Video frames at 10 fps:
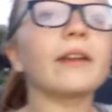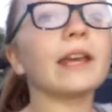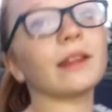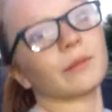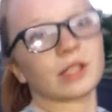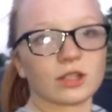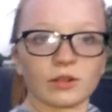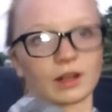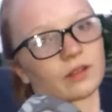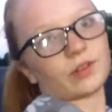Okay, then we should
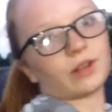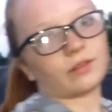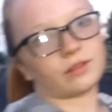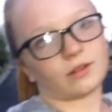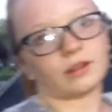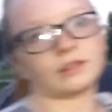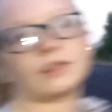do another video and do card on